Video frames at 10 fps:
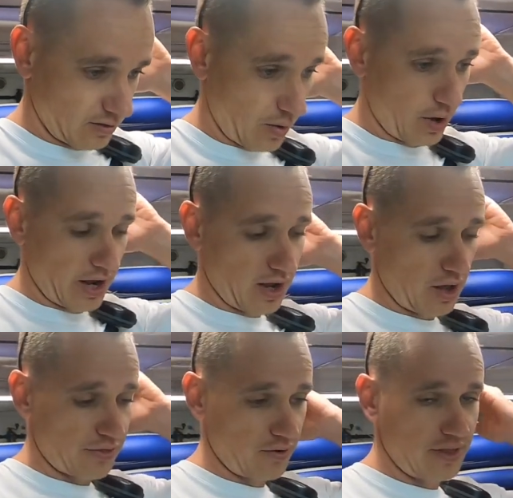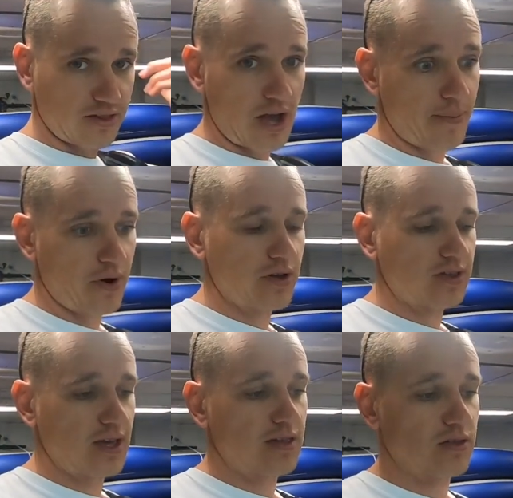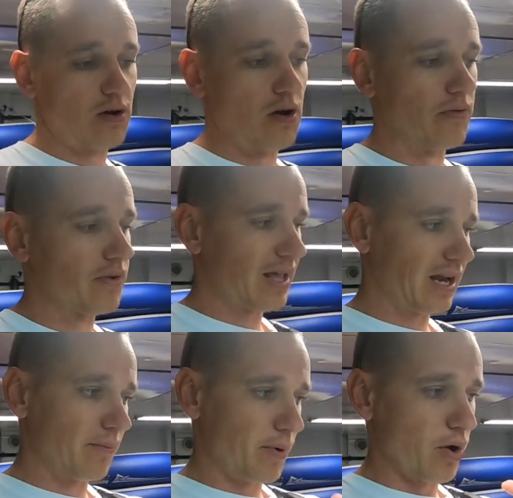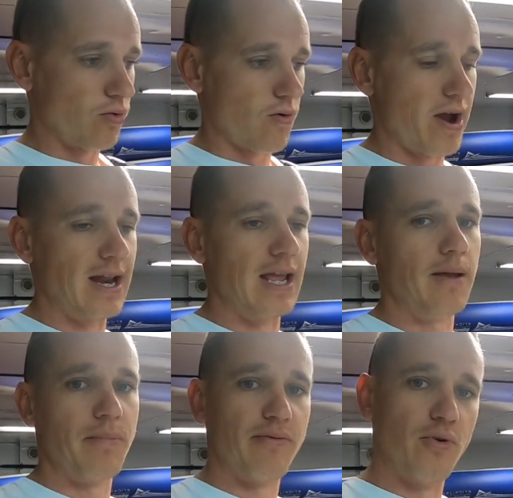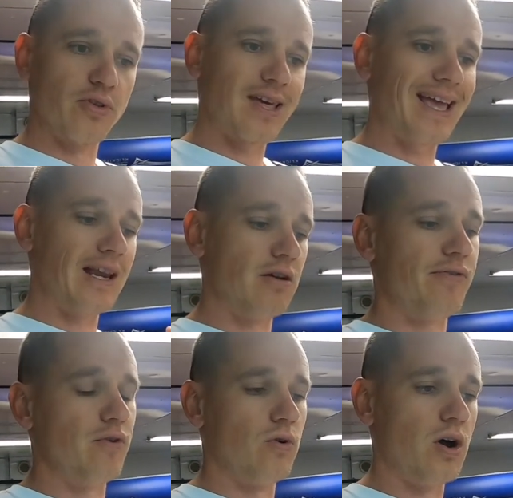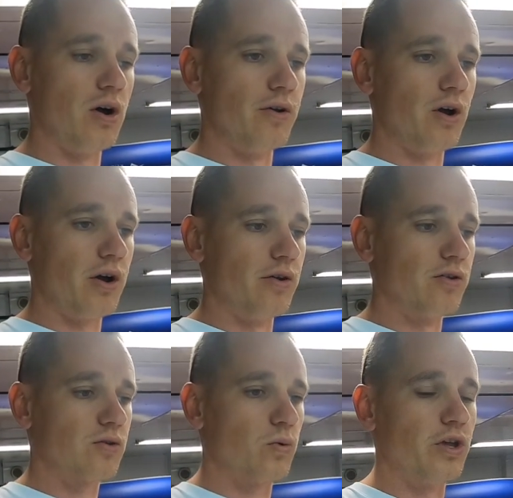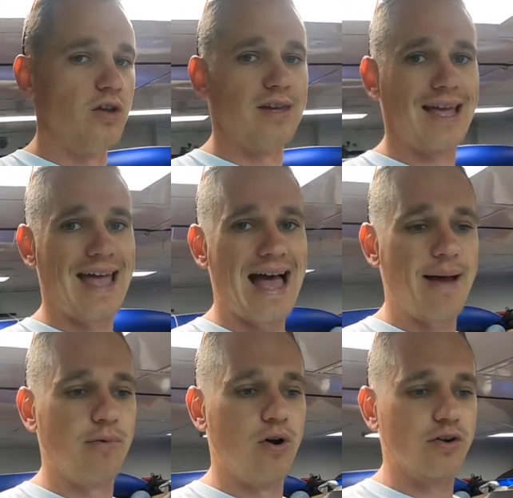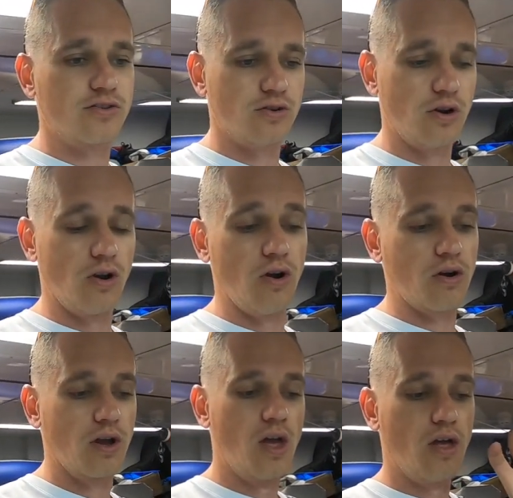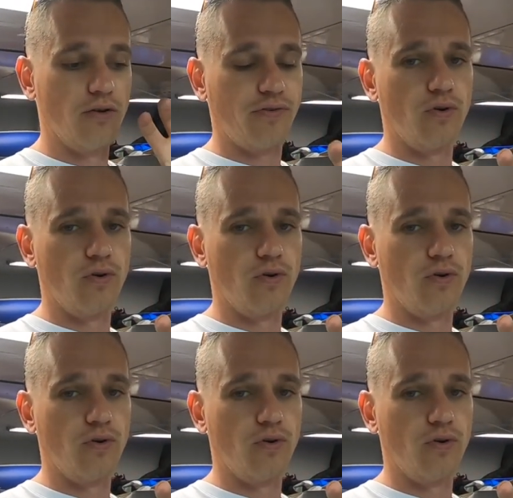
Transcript: So we're going to go through the entire process of getting the boat ready before taking the fuel hose. We're using cam locks to lock the